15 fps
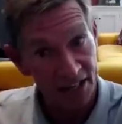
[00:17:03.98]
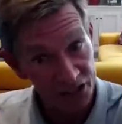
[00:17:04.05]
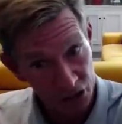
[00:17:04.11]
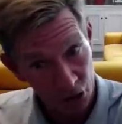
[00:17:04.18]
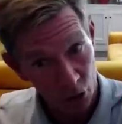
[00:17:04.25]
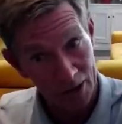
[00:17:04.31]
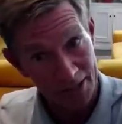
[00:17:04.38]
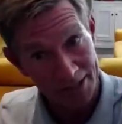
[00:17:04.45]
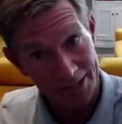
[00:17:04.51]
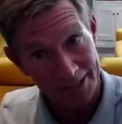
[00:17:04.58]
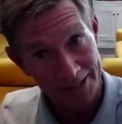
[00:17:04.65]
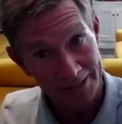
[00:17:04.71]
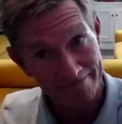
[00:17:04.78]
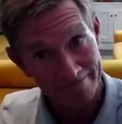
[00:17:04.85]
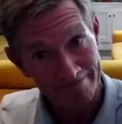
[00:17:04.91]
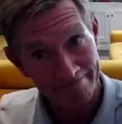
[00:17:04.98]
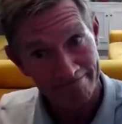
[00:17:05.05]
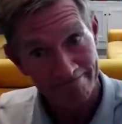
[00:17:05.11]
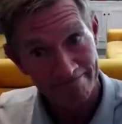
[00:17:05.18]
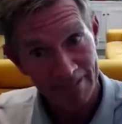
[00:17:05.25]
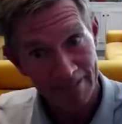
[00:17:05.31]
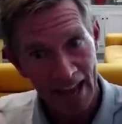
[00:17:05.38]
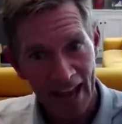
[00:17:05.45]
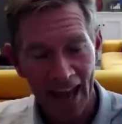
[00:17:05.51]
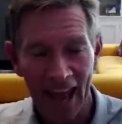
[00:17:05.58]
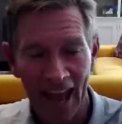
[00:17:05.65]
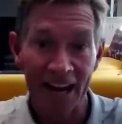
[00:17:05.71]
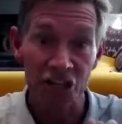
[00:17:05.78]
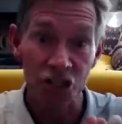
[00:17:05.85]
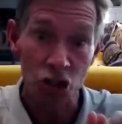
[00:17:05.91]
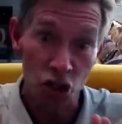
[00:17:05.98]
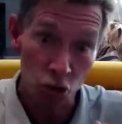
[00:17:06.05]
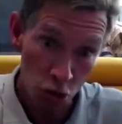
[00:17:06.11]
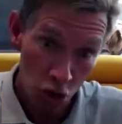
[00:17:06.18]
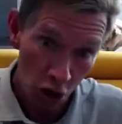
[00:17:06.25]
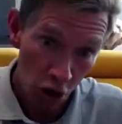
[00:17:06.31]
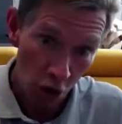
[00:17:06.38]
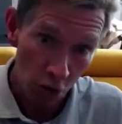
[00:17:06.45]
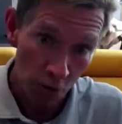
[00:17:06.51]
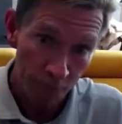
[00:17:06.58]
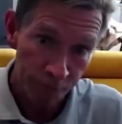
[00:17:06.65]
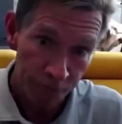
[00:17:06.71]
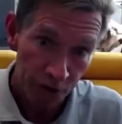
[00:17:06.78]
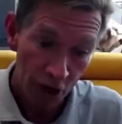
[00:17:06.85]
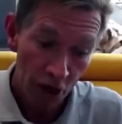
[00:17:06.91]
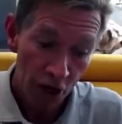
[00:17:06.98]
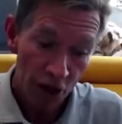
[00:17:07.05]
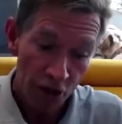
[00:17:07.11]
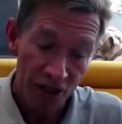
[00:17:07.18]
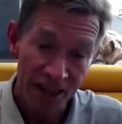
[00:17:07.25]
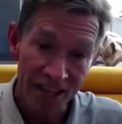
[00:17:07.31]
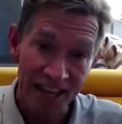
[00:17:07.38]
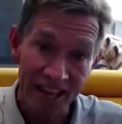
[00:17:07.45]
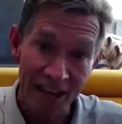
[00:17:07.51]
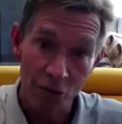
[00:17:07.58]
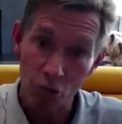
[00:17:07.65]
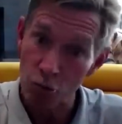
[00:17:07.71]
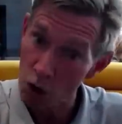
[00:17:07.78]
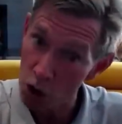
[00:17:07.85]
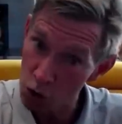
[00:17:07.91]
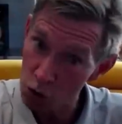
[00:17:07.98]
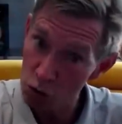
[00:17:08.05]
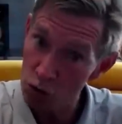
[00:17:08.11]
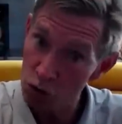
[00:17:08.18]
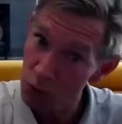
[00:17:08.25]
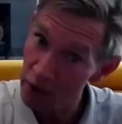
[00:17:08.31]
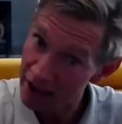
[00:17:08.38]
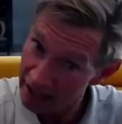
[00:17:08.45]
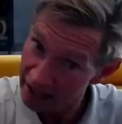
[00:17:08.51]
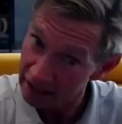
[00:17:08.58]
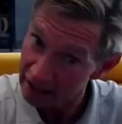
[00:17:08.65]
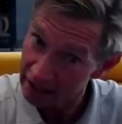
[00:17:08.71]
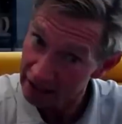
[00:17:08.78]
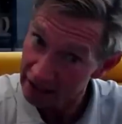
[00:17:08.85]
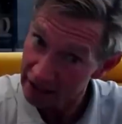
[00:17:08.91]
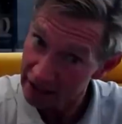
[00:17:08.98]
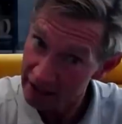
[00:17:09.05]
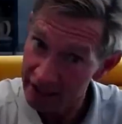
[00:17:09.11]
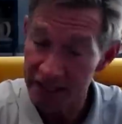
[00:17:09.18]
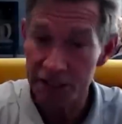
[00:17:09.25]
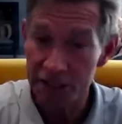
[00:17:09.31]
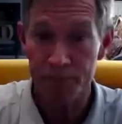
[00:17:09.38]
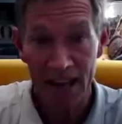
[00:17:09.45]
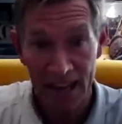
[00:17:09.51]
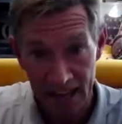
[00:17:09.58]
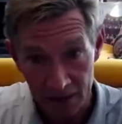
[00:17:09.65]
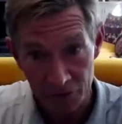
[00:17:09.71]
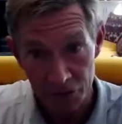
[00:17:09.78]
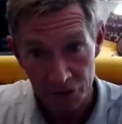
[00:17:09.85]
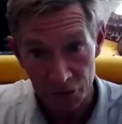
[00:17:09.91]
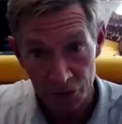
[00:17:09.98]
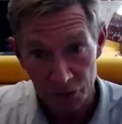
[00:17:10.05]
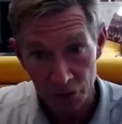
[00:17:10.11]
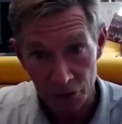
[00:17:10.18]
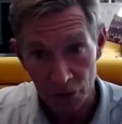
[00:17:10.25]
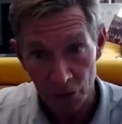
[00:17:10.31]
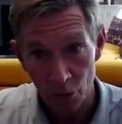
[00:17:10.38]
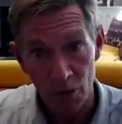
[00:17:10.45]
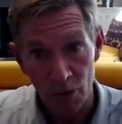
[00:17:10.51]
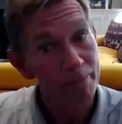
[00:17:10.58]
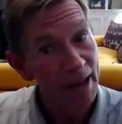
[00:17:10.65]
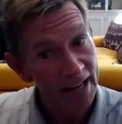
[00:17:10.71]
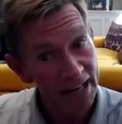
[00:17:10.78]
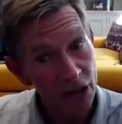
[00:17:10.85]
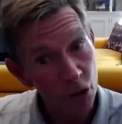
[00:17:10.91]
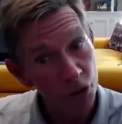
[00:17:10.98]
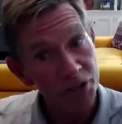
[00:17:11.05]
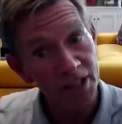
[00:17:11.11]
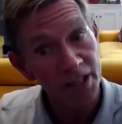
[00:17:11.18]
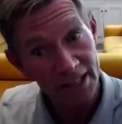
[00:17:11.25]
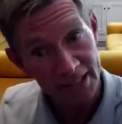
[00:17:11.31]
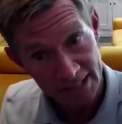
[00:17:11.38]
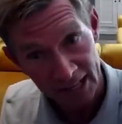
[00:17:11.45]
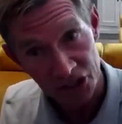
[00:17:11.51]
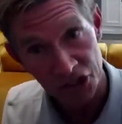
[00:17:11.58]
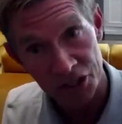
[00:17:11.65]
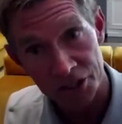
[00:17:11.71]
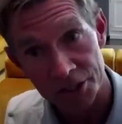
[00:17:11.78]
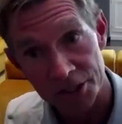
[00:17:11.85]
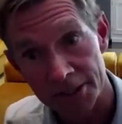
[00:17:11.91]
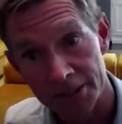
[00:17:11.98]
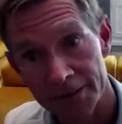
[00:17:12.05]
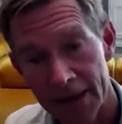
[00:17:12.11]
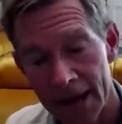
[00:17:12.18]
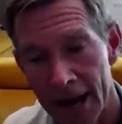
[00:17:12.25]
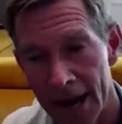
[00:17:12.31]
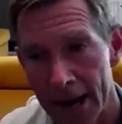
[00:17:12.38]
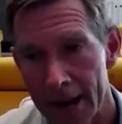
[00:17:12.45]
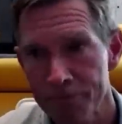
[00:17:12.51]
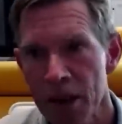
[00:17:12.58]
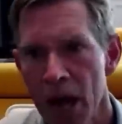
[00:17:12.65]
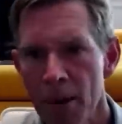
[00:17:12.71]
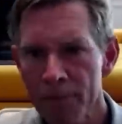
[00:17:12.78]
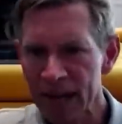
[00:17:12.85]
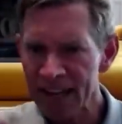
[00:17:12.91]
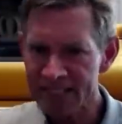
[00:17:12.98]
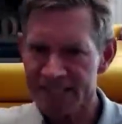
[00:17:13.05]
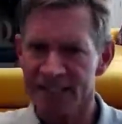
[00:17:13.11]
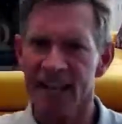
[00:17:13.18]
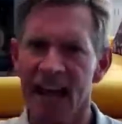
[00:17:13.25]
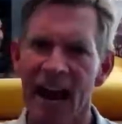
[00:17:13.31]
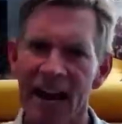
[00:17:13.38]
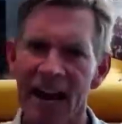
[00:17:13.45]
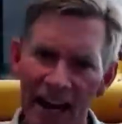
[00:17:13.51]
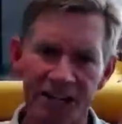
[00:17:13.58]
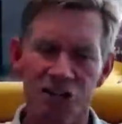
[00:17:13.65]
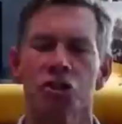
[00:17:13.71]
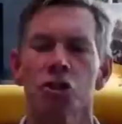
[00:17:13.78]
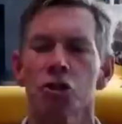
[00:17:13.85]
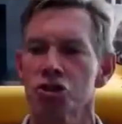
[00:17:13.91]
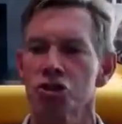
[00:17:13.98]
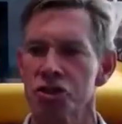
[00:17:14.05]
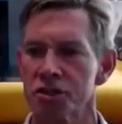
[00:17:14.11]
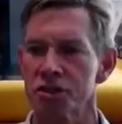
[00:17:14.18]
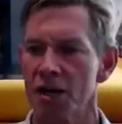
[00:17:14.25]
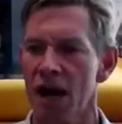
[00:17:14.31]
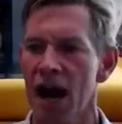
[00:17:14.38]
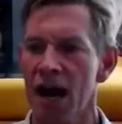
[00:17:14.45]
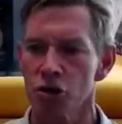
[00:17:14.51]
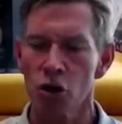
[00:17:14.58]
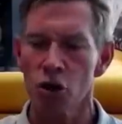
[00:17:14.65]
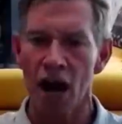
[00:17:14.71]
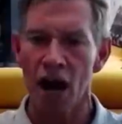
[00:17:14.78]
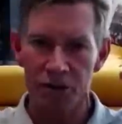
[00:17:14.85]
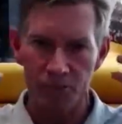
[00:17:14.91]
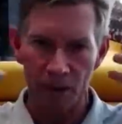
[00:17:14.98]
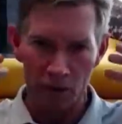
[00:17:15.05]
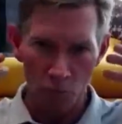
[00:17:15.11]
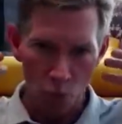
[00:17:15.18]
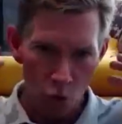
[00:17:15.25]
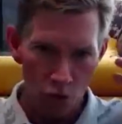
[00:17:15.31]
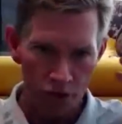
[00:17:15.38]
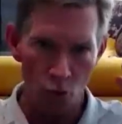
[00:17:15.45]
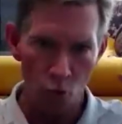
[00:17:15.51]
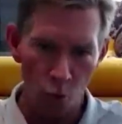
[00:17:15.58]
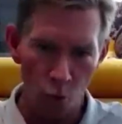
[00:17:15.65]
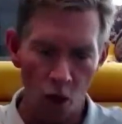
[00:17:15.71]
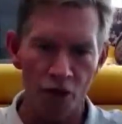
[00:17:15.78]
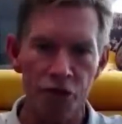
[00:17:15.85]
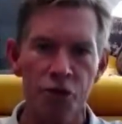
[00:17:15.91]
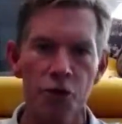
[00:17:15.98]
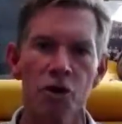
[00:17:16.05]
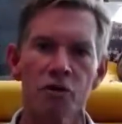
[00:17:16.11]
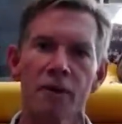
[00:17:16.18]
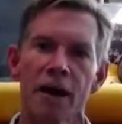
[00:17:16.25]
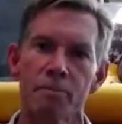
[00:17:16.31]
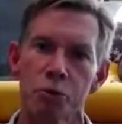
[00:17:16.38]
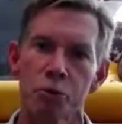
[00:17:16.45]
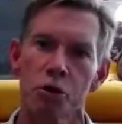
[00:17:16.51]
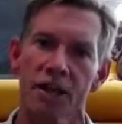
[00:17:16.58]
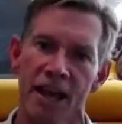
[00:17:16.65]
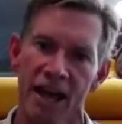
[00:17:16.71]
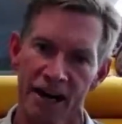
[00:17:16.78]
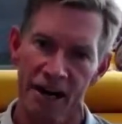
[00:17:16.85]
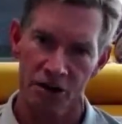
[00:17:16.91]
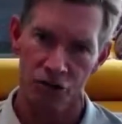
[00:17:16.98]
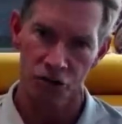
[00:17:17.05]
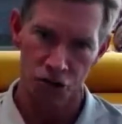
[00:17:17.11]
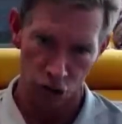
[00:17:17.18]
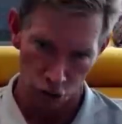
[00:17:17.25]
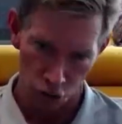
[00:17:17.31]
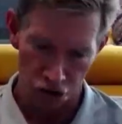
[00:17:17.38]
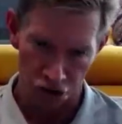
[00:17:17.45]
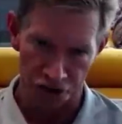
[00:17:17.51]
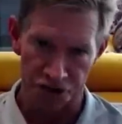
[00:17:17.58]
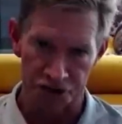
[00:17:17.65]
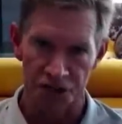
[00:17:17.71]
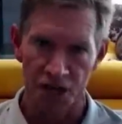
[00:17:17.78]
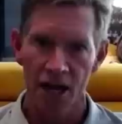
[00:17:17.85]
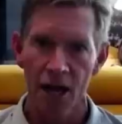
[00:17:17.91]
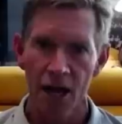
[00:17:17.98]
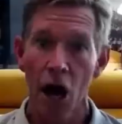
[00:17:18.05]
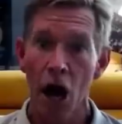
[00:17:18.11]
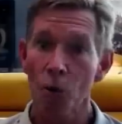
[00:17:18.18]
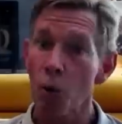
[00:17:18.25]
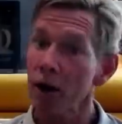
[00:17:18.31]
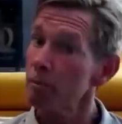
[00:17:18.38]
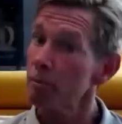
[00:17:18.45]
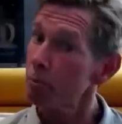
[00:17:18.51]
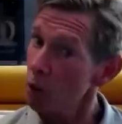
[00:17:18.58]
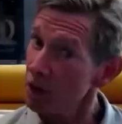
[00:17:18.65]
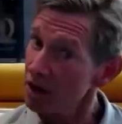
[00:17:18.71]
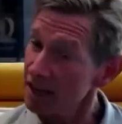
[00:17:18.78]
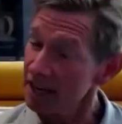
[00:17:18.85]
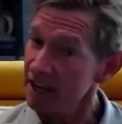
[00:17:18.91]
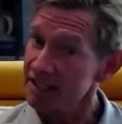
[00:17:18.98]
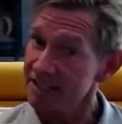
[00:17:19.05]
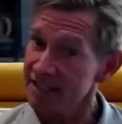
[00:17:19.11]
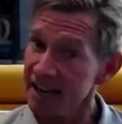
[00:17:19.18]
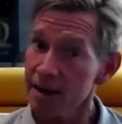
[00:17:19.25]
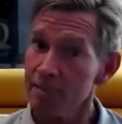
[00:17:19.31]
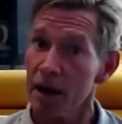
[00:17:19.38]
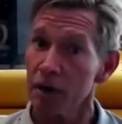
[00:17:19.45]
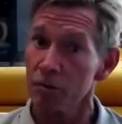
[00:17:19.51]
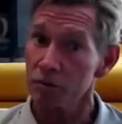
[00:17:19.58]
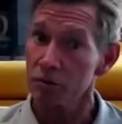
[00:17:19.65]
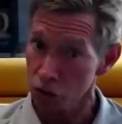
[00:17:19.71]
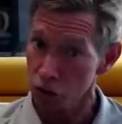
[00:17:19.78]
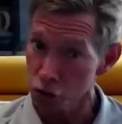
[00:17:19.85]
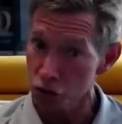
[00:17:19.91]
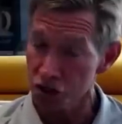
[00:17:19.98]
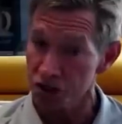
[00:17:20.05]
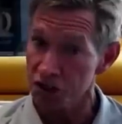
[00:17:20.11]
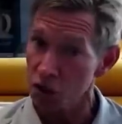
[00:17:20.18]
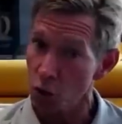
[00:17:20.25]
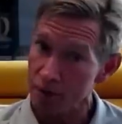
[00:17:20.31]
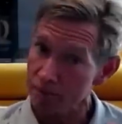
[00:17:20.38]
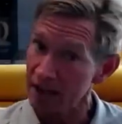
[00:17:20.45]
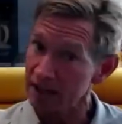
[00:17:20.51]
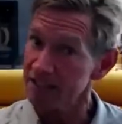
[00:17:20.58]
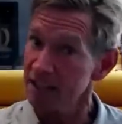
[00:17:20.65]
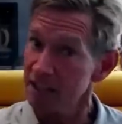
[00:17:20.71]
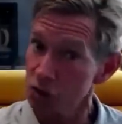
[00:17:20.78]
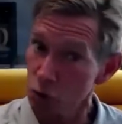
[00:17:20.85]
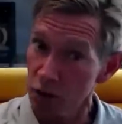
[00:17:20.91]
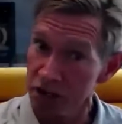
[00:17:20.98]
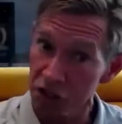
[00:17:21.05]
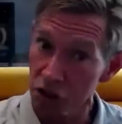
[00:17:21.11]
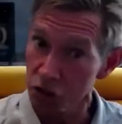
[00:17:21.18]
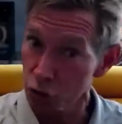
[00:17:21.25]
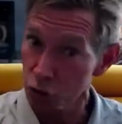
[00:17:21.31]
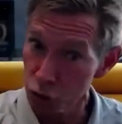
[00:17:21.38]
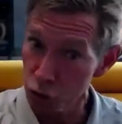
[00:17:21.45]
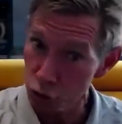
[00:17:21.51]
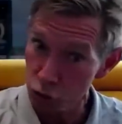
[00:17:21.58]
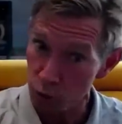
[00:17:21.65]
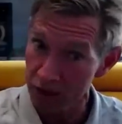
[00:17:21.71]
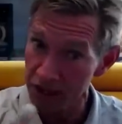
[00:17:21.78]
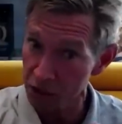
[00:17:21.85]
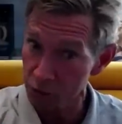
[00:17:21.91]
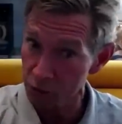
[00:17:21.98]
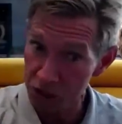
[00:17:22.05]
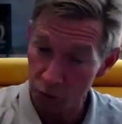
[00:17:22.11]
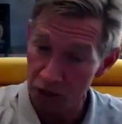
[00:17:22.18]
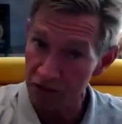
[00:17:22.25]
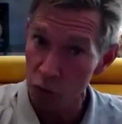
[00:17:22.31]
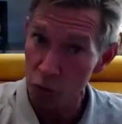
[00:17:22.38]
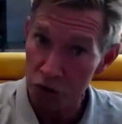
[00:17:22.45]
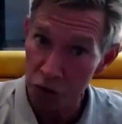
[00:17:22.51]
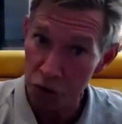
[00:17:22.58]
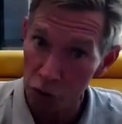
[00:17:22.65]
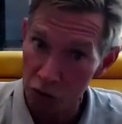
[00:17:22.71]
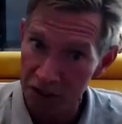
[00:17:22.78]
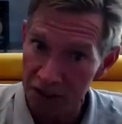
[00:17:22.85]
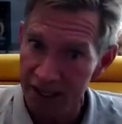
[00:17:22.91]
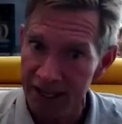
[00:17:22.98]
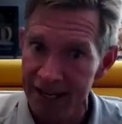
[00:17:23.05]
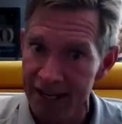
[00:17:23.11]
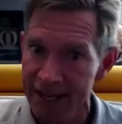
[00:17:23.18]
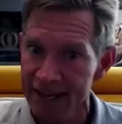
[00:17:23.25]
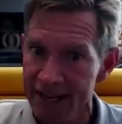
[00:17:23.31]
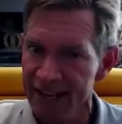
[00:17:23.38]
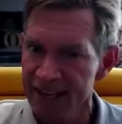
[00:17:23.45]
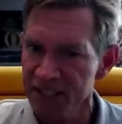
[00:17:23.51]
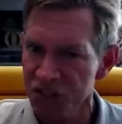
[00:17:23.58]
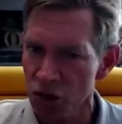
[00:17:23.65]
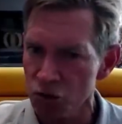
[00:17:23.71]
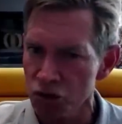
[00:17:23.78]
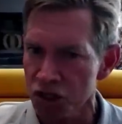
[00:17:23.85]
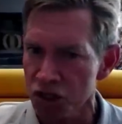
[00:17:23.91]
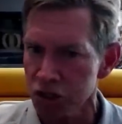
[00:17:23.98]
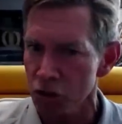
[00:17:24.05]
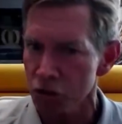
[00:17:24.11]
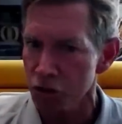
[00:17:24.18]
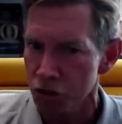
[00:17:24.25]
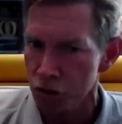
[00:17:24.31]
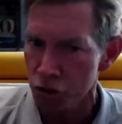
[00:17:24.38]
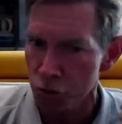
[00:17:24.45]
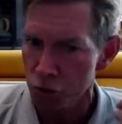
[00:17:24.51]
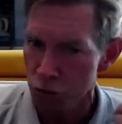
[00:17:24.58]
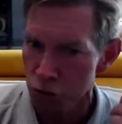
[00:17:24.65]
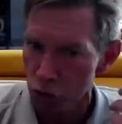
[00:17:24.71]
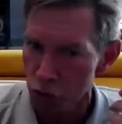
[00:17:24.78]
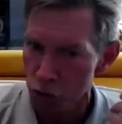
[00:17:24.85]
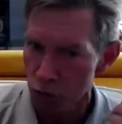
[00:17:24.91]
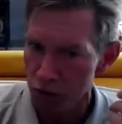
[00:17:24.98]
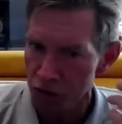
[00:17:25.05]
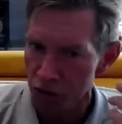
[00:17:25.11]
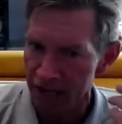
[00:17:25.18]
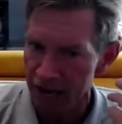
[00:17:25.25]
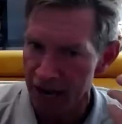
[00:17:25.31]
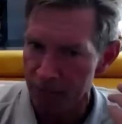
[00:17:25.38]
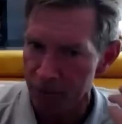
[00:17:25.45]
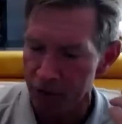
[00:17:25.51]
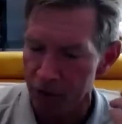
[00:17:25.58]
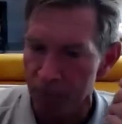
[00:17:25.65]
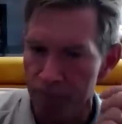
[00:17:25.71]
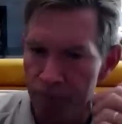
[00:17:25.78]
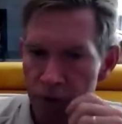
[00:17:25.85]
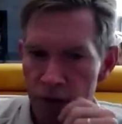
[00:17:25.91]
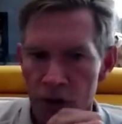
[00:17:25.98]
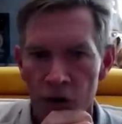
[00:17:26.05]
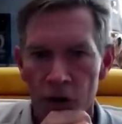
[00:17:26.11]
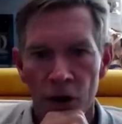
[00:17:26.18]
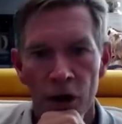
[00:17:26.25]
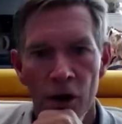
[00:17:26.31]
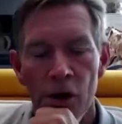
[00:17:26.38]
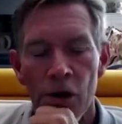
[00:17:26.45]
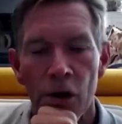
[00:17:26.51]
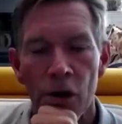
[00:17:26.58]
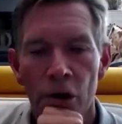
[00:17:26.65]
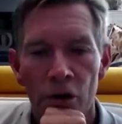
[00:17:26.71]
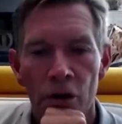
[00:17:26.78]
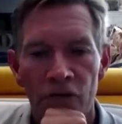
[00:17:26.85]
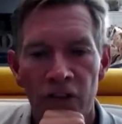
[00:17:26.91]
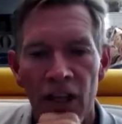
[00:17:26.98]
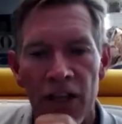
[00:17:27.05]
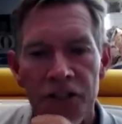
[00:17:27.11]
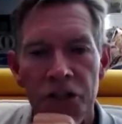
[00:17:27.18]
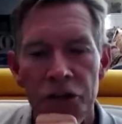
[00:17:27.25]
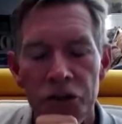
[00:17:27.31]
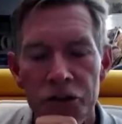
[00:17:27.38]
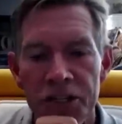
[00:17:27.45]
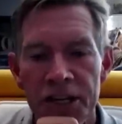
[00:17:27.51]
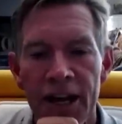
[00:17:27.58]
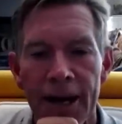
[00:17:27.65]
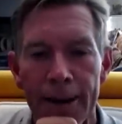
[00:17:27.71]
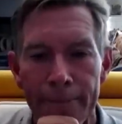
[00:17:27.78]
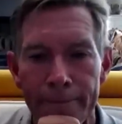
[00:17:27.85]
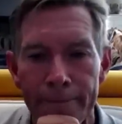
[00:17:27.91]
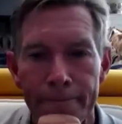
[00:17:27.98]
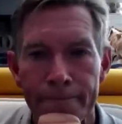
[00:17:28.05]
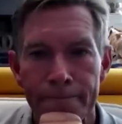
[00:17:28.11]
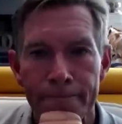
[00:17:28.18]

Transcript: consequences. And as you know, the road to hell is paved with many good intentions. But I like solutions. I spend more than one third of my book on solutions. One important thing I say about solutions, going back to that 22, 23, 24-year-old, is don't just look to do good with your capital. Volunteer your time.